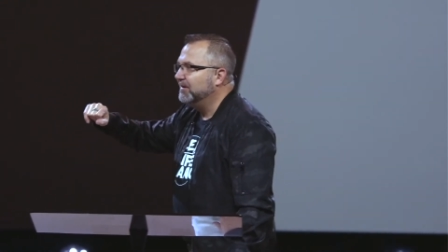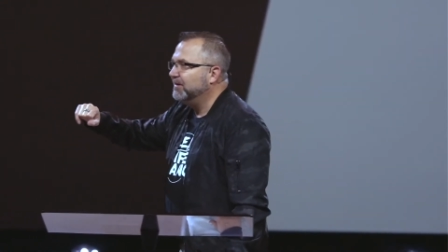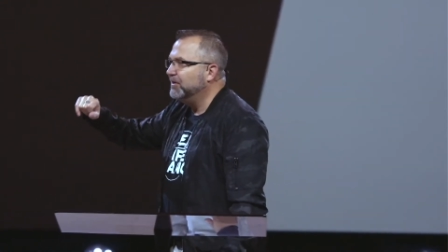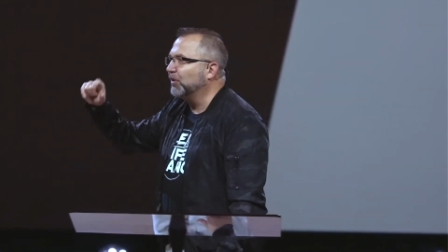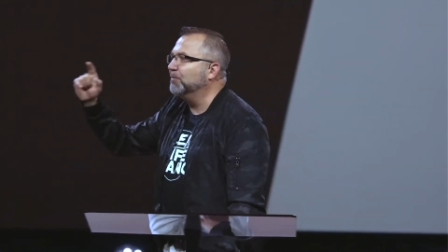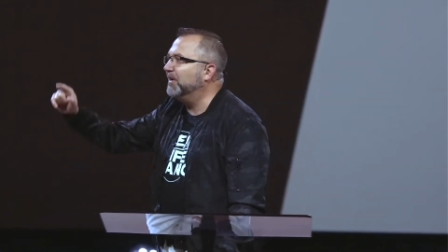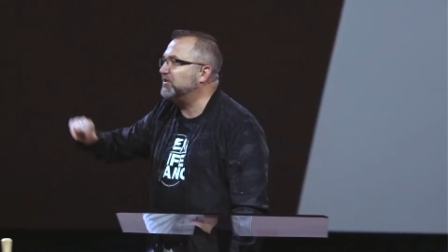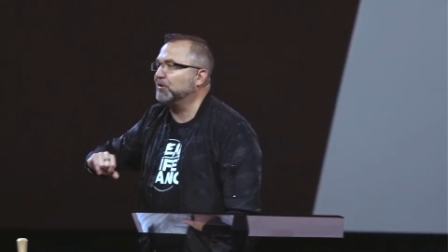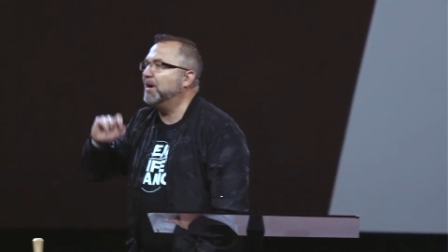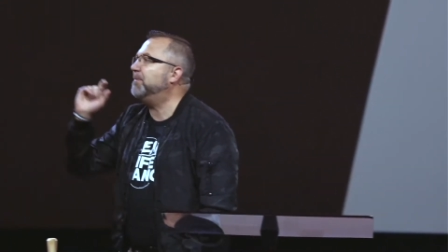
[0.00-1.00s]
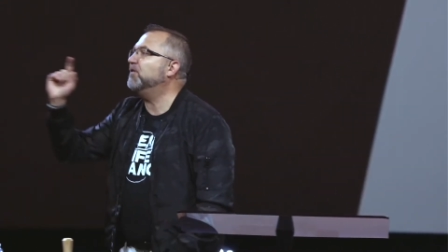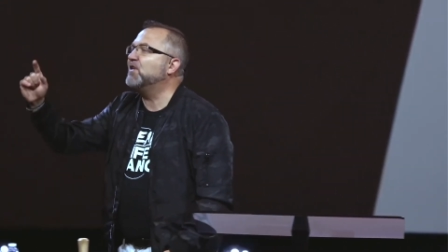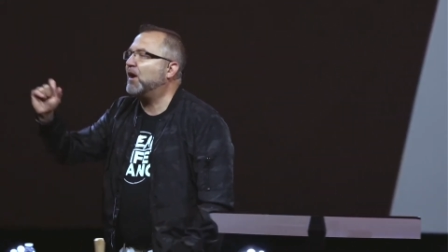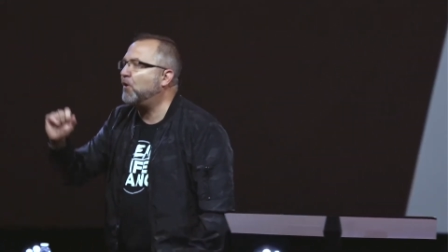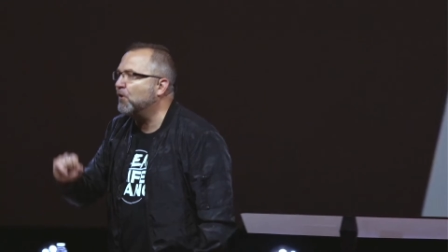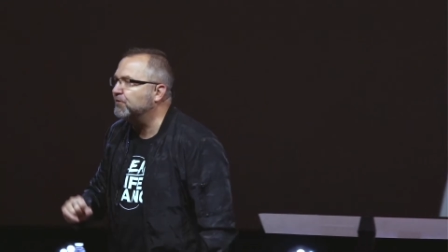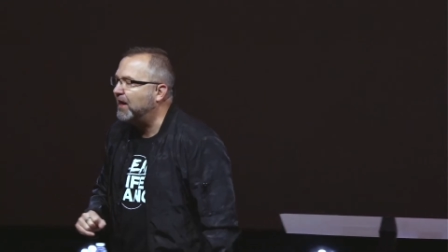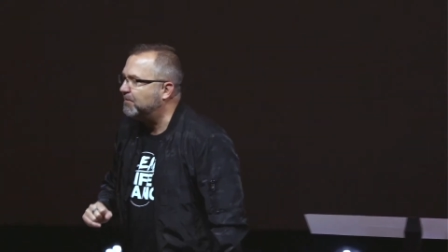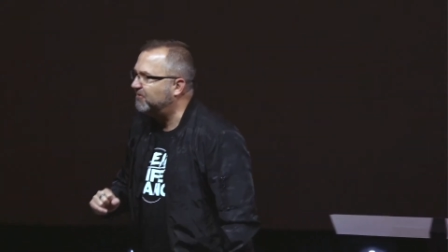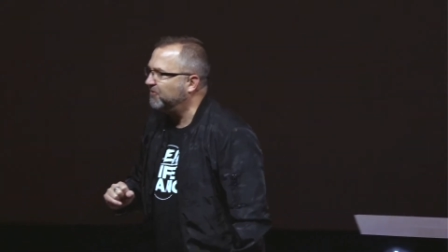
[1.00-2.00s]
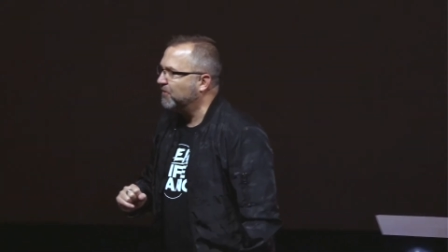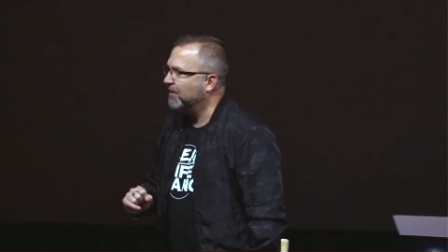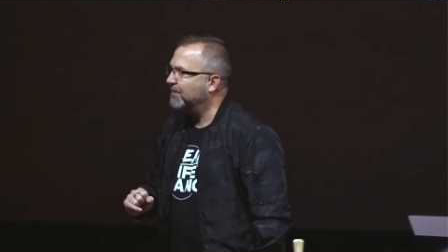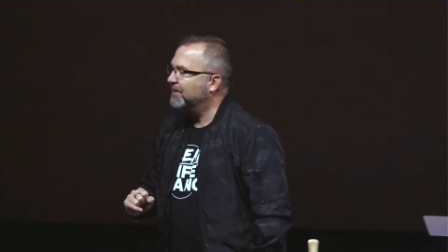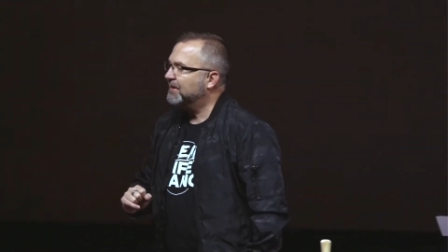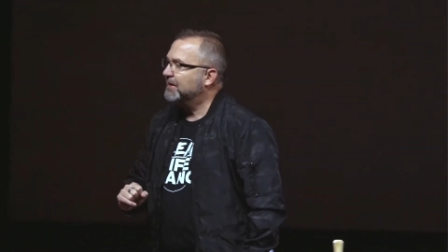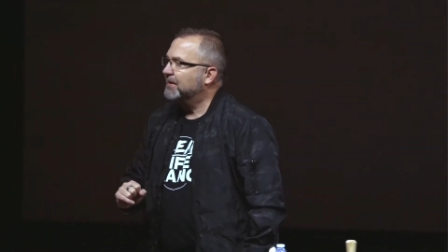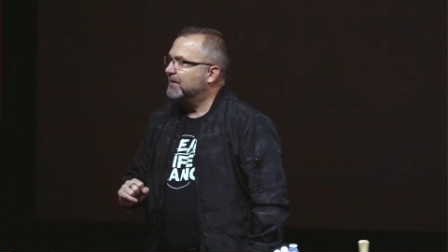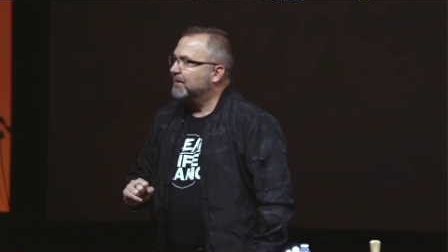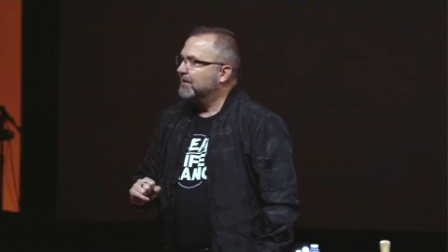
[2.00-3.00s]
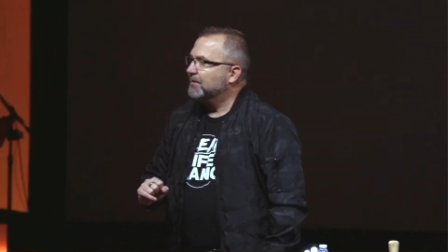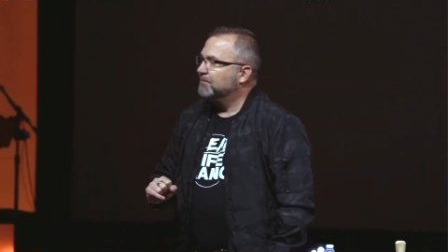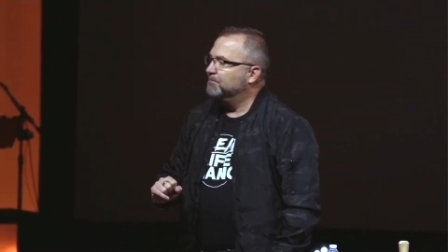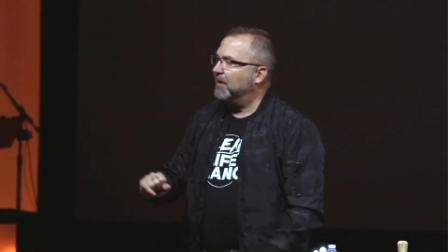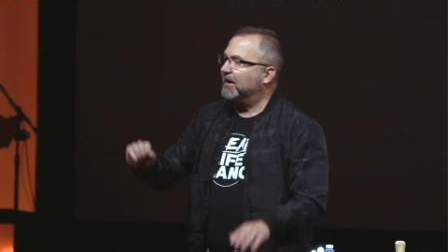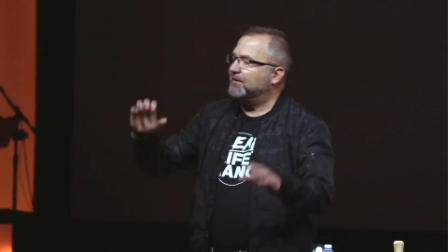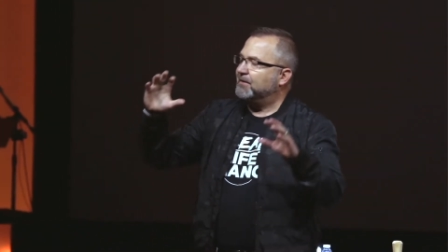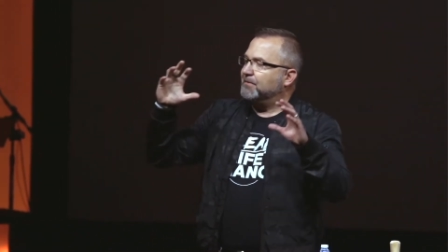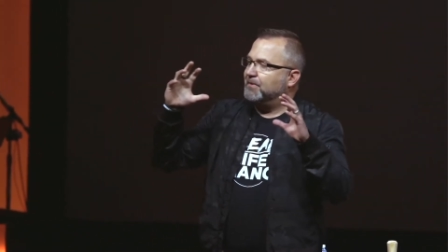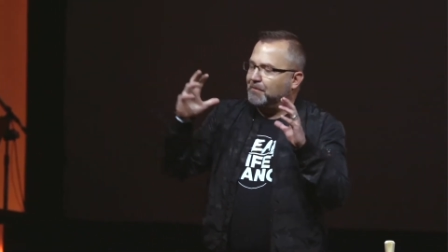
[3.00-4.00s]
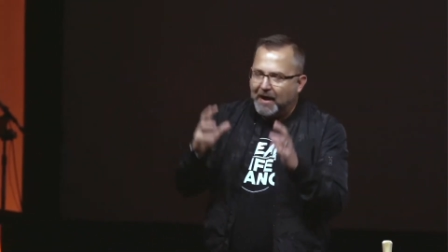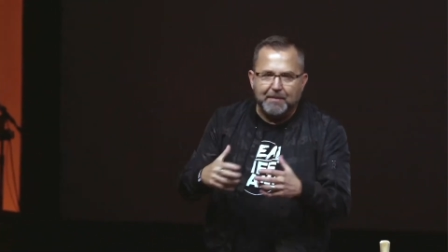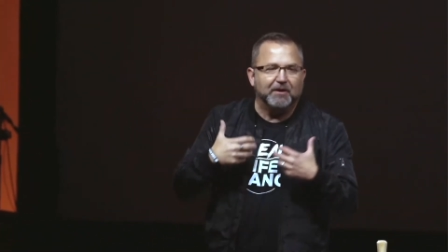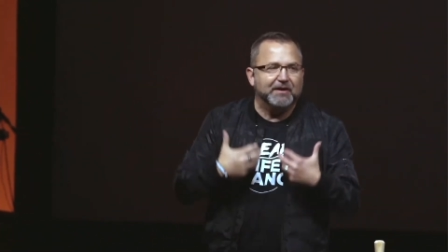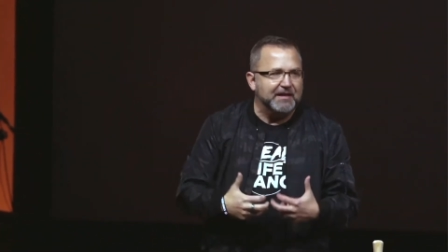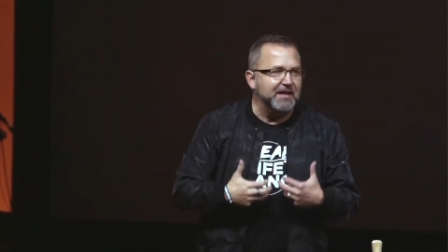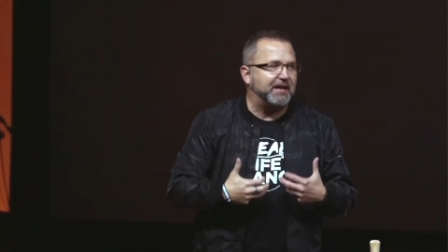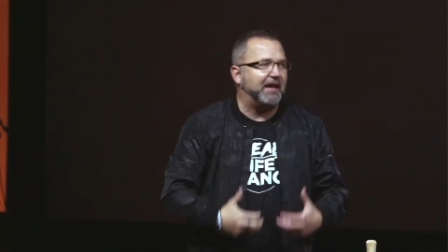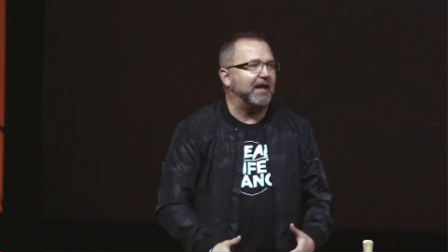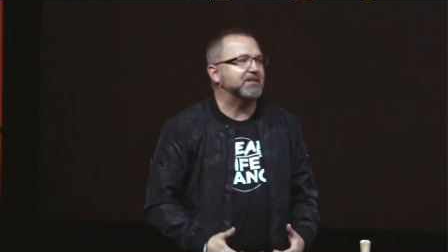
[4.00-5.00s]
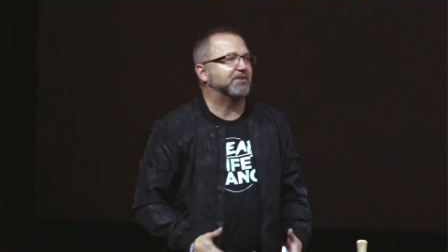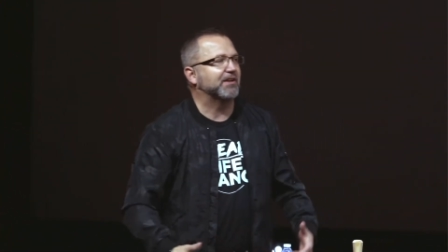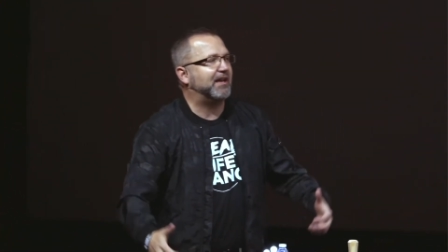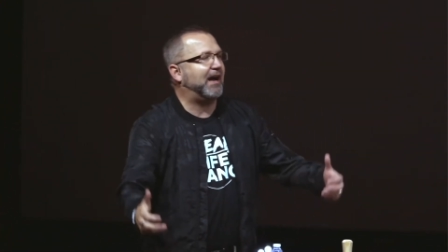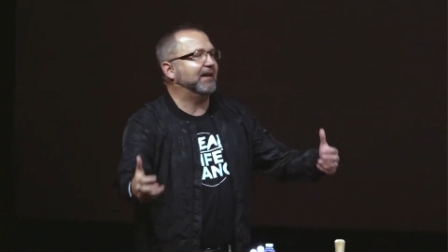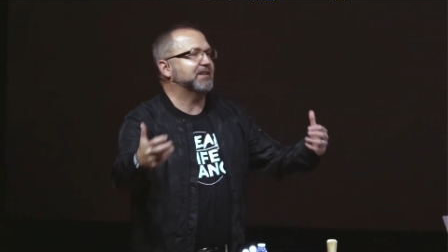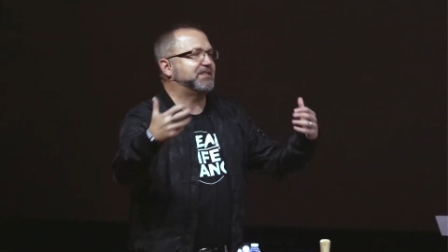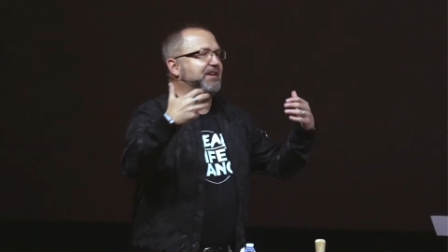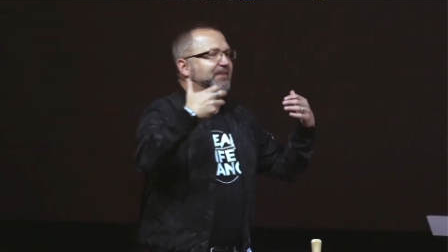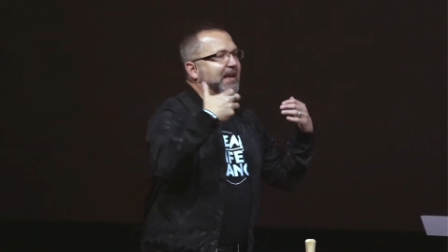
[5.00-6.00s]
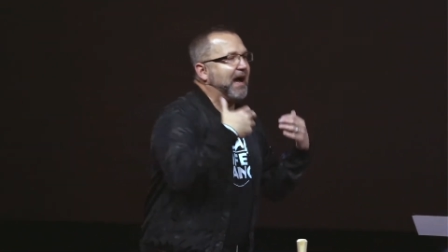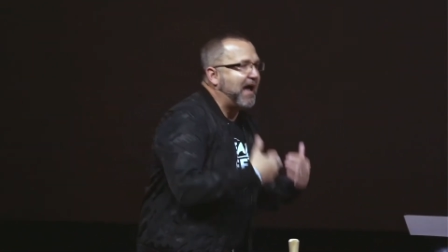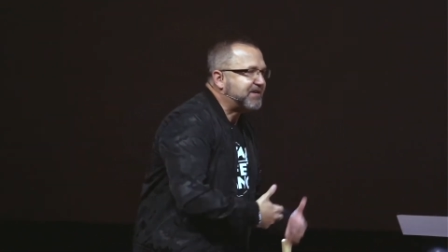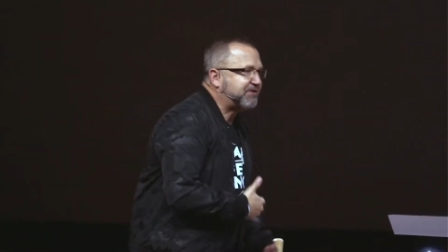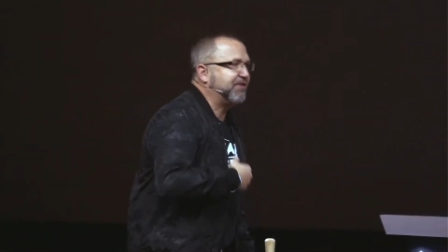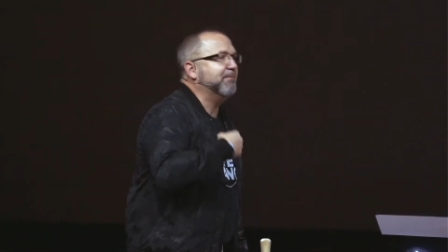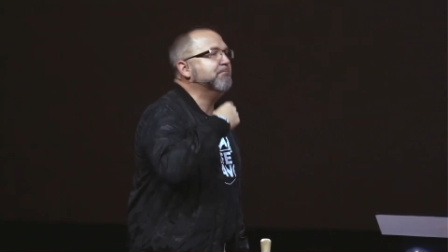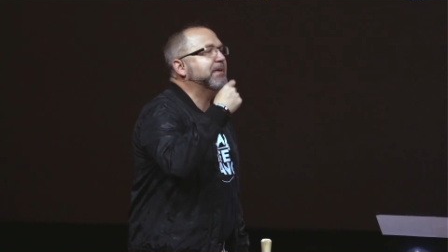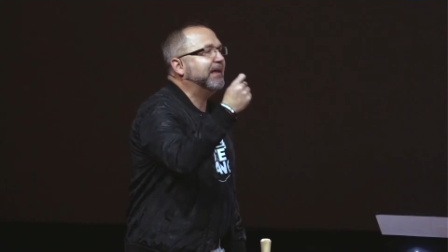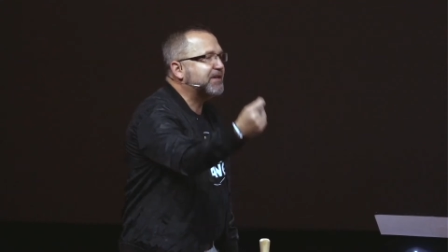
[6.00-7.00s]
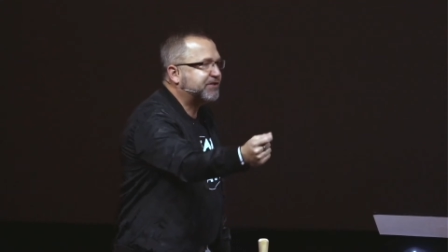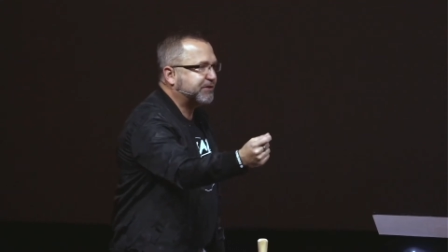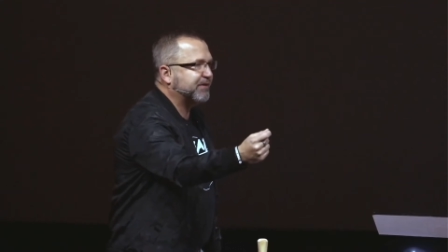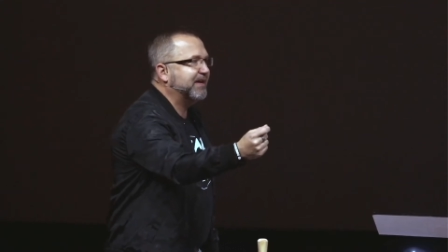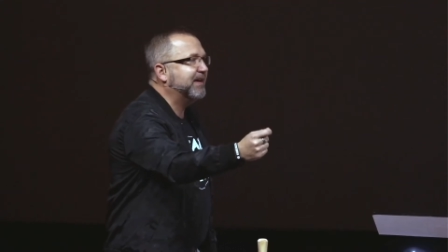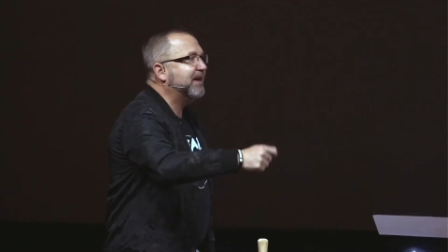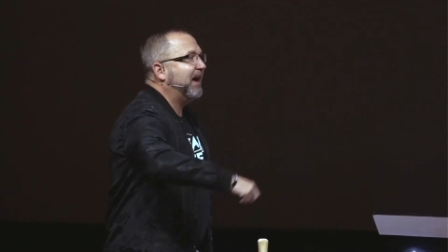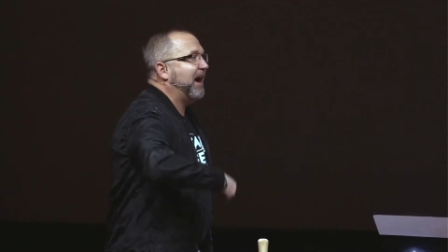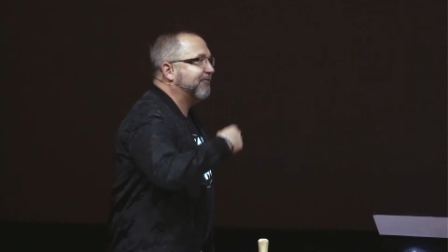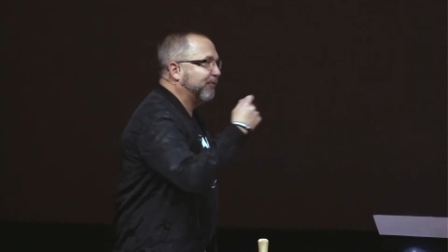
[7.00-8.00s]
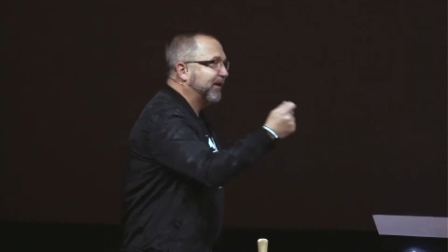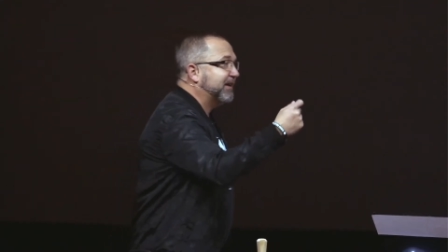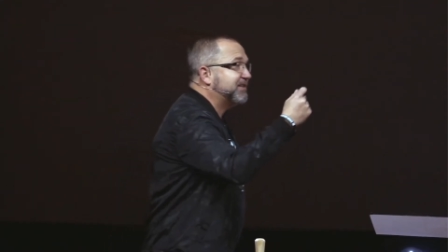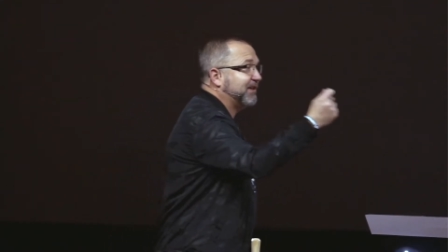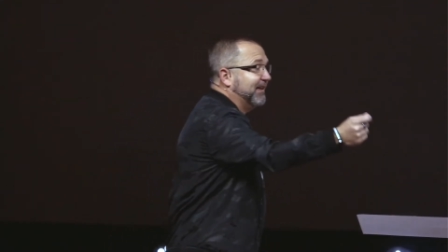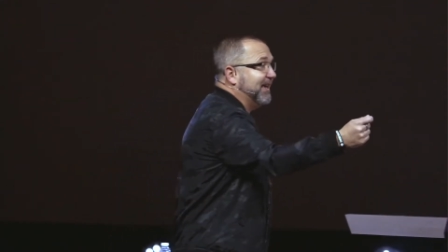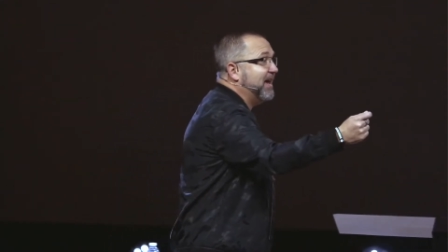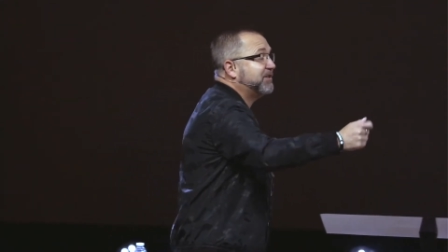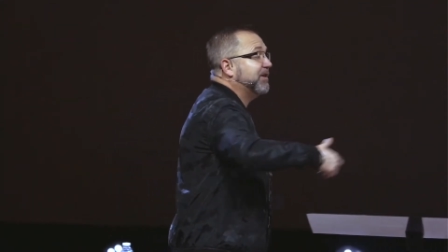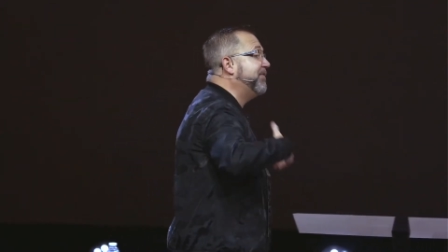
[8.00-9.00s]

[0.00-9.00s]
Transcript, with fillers: You're a minister. Maybe you've not heard that before, but the Bible indicates that God has given us the ministry of reconciliation.